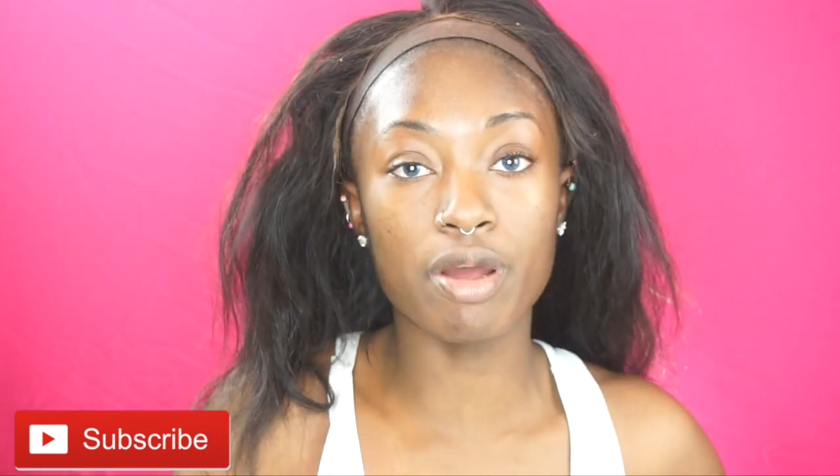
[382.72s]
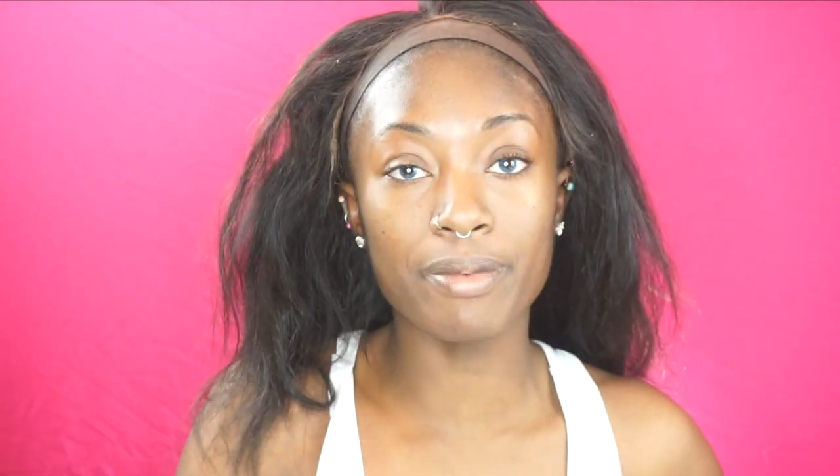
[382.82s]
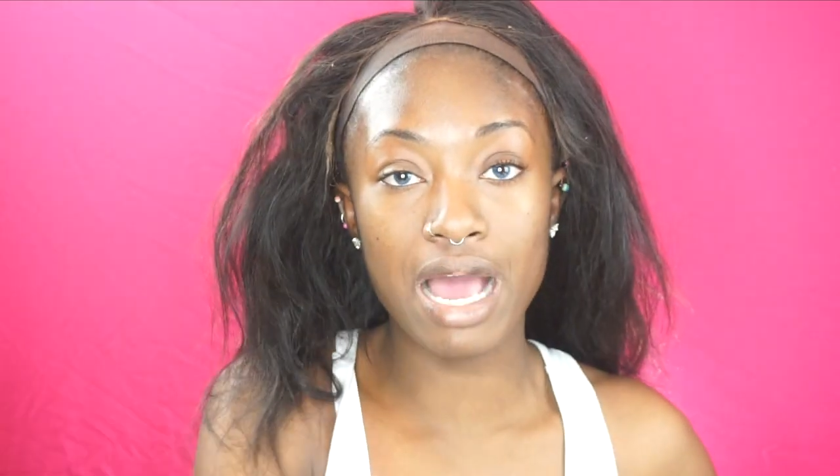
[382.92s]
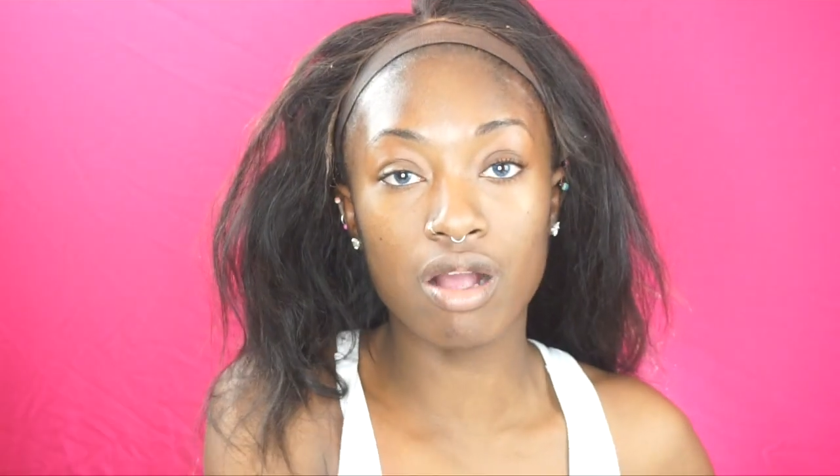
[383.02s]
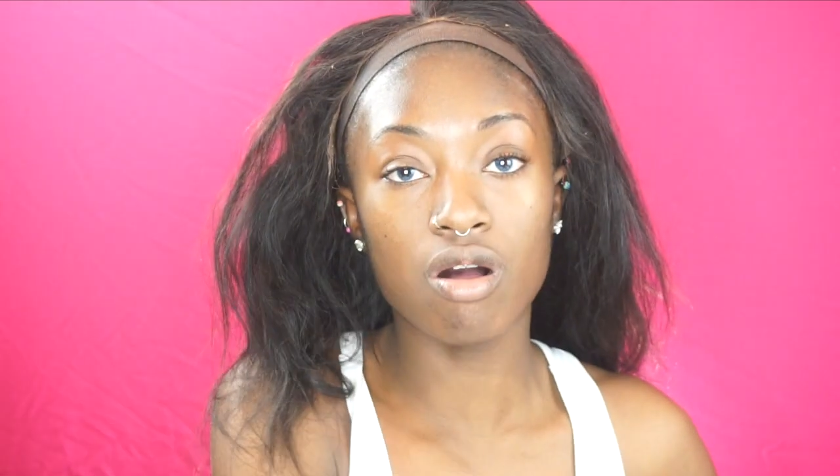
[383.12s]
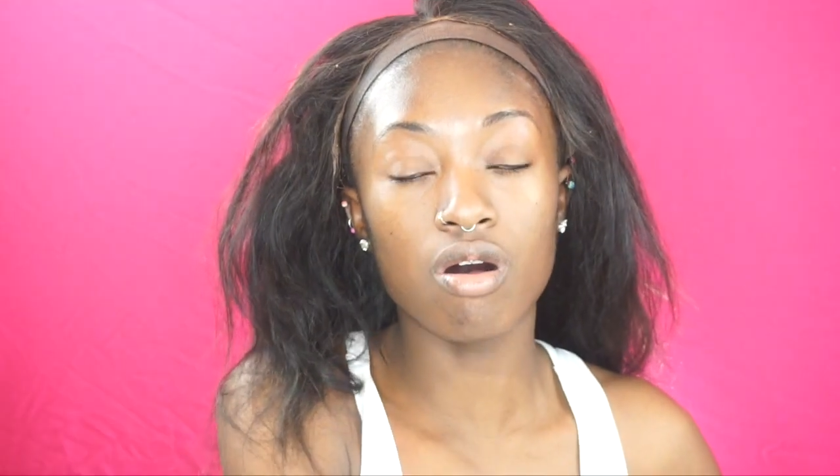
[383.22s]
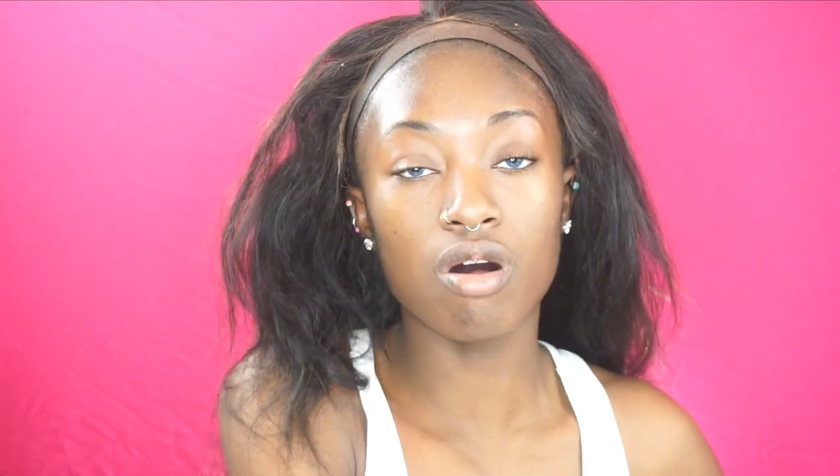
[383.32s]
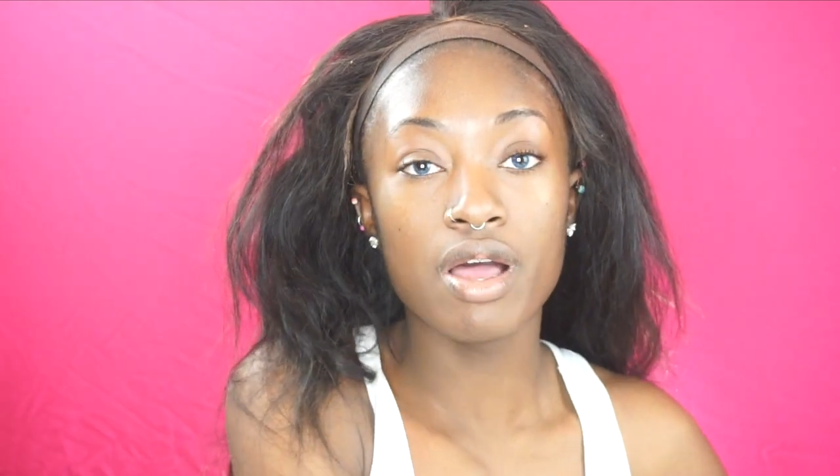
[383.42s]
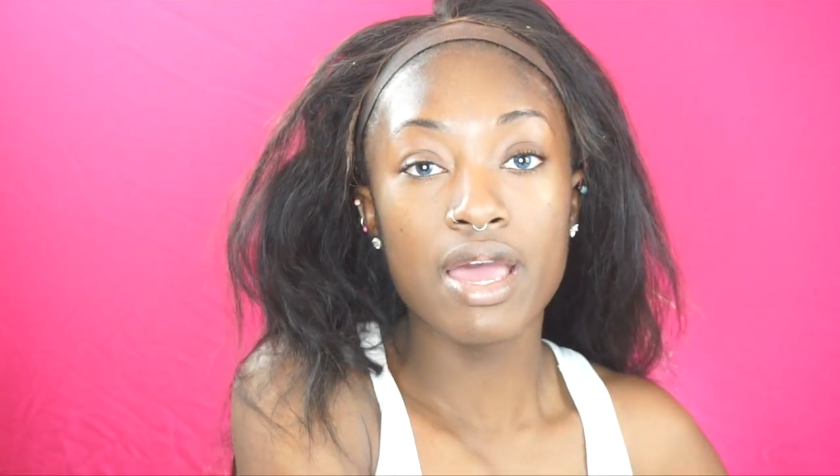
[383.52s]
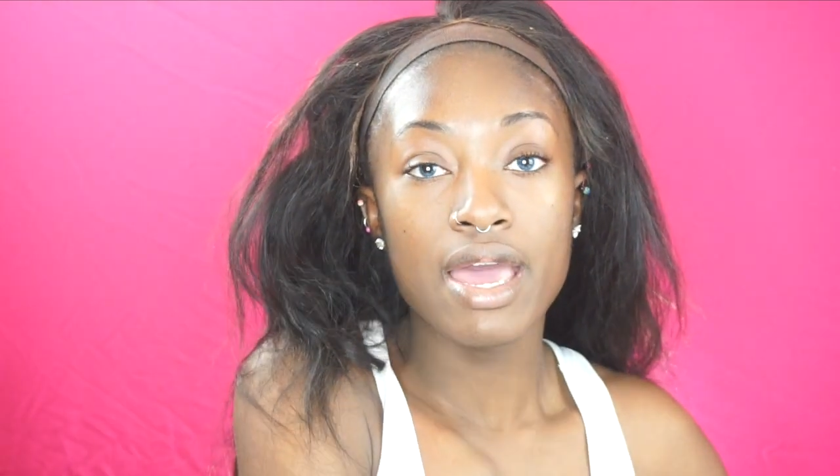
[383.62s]
rubbing
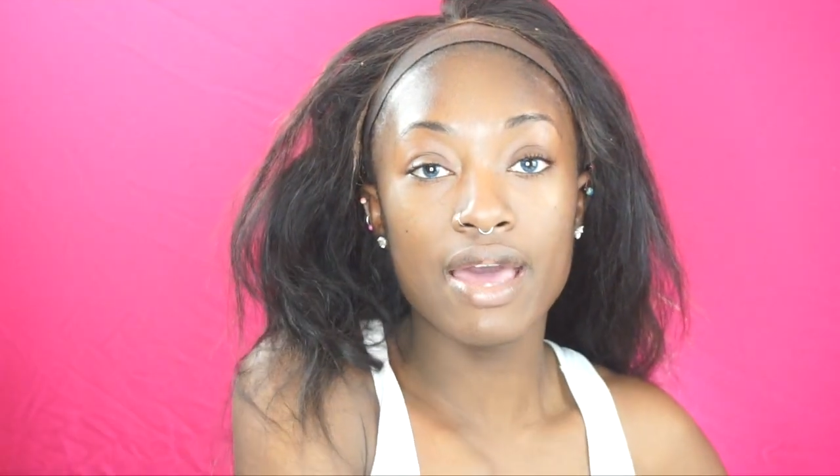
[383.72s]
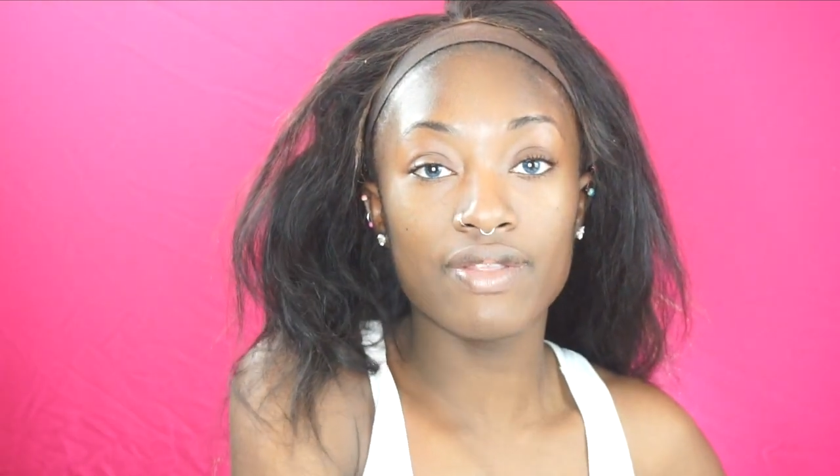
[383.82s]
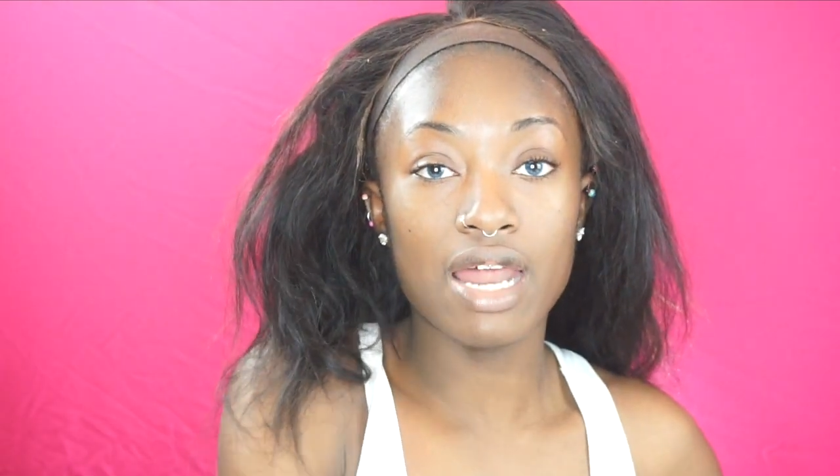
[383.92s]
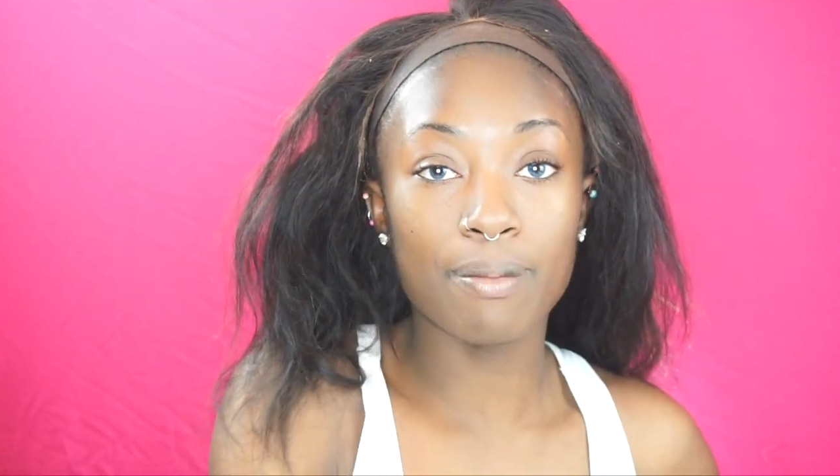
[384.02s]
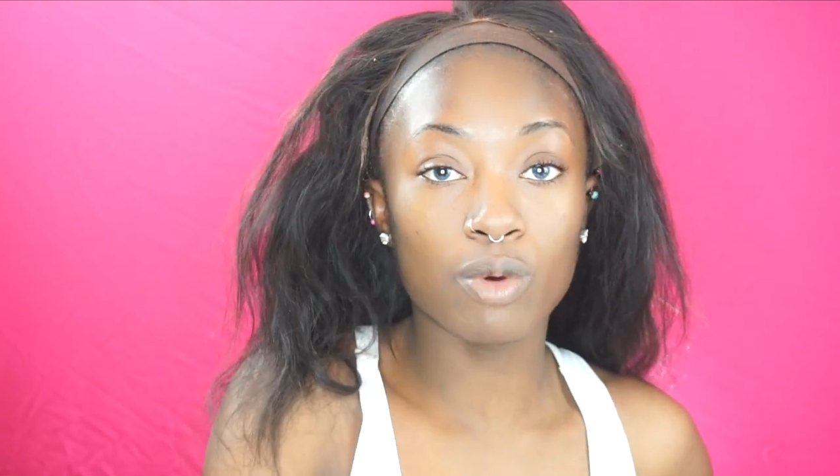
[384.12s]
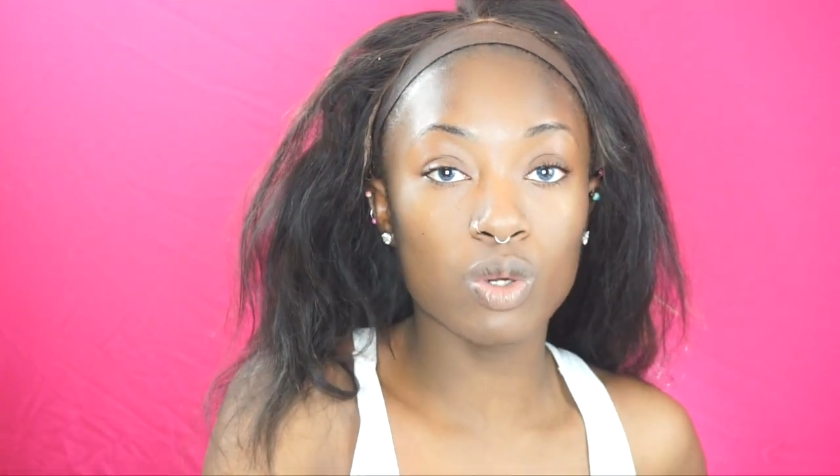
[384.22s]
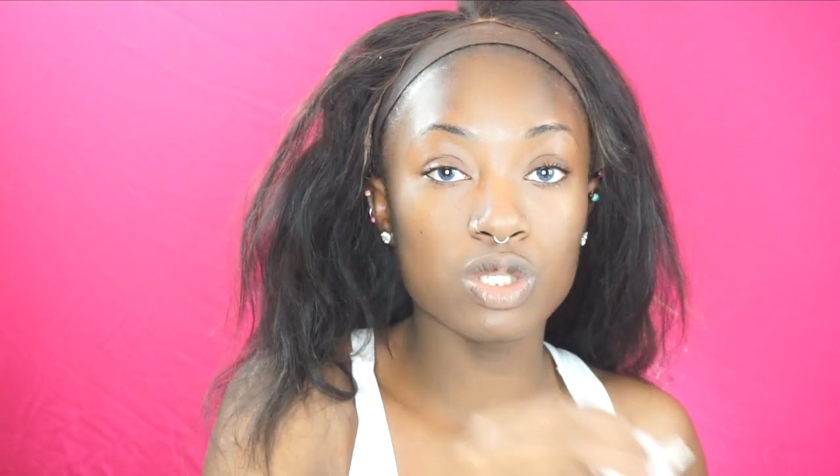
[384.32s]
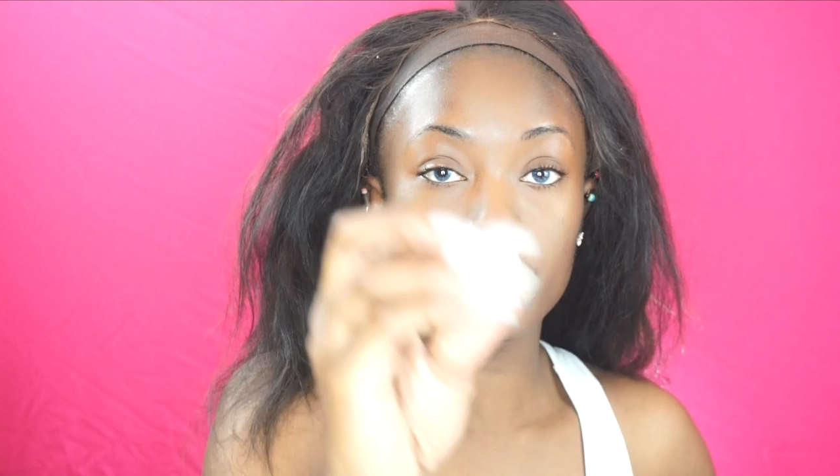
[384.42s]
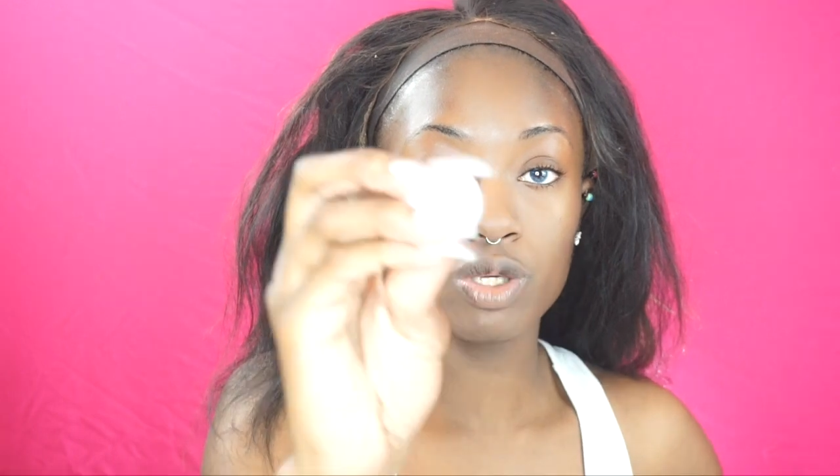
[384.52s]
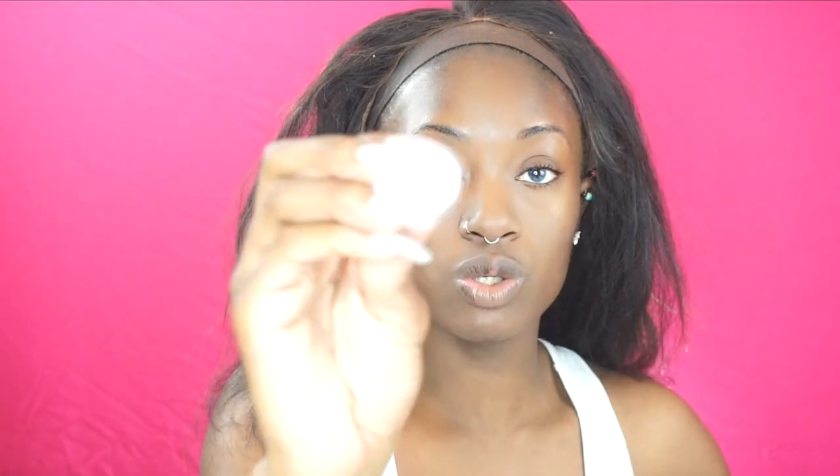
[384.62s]
alcohol, and then I'm going
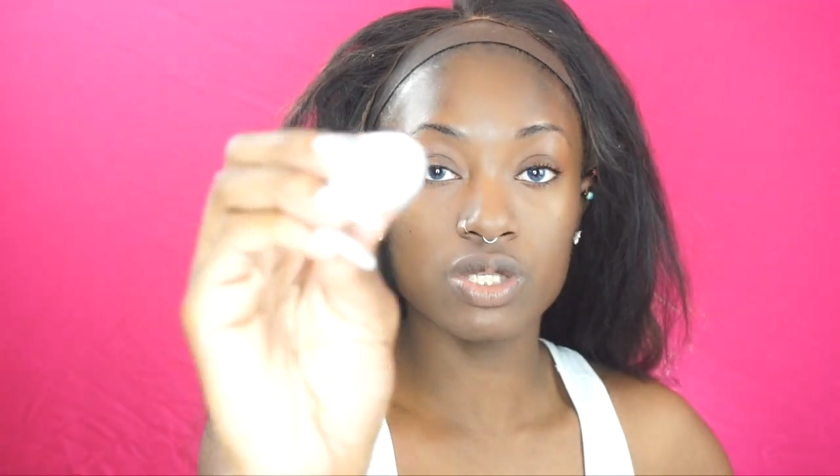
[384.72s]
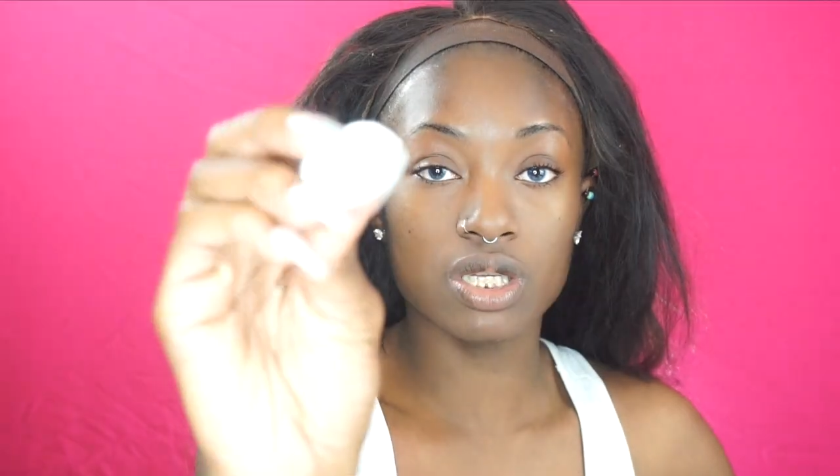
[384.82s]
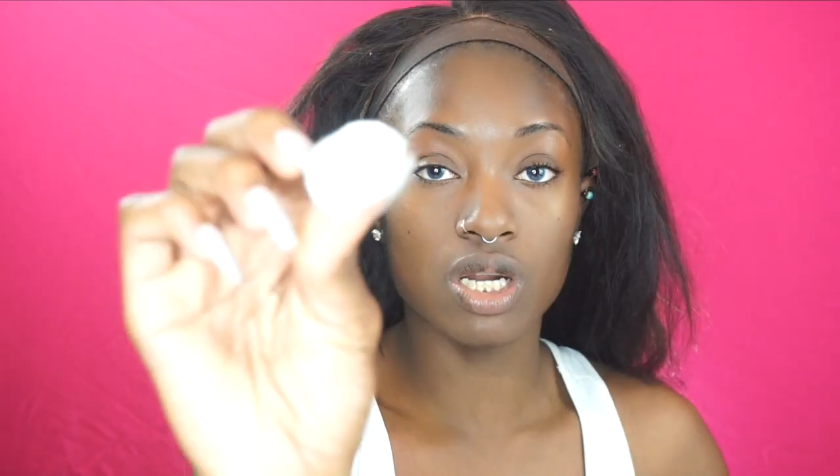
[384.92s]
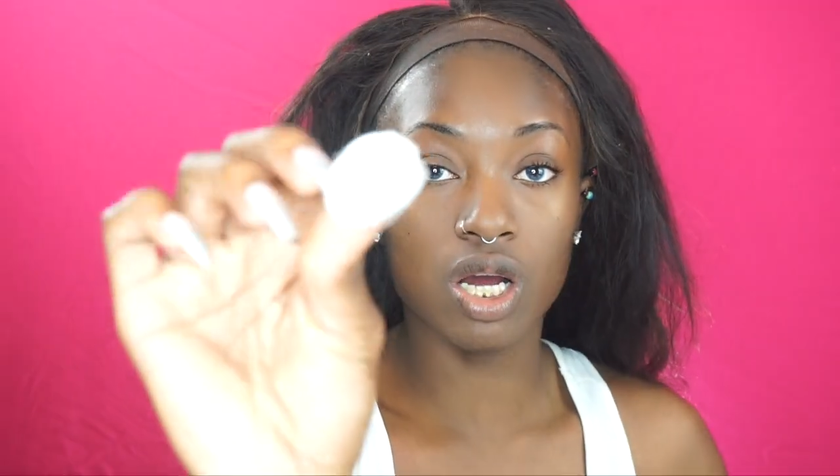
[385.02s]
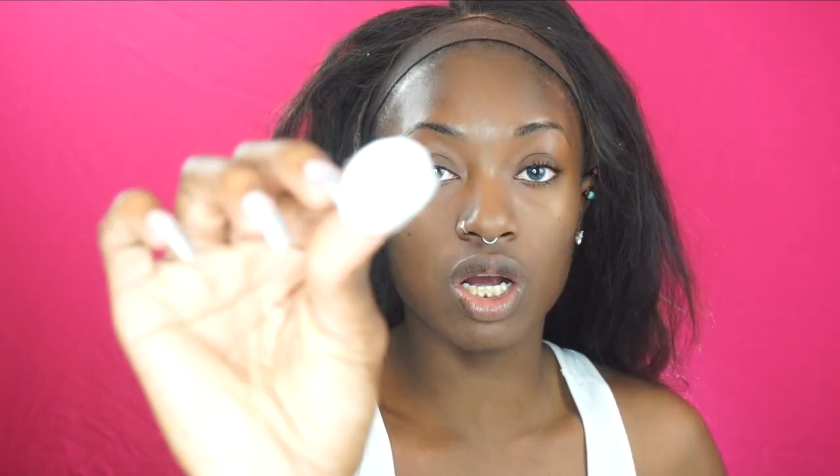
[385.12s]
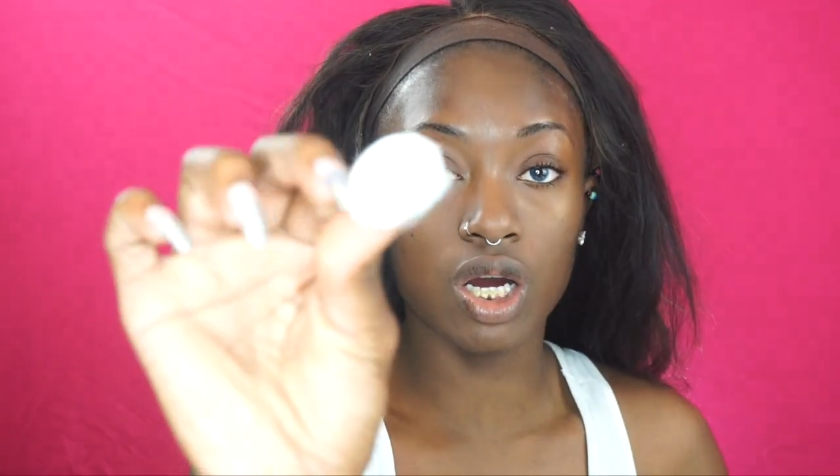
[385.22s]
to be using a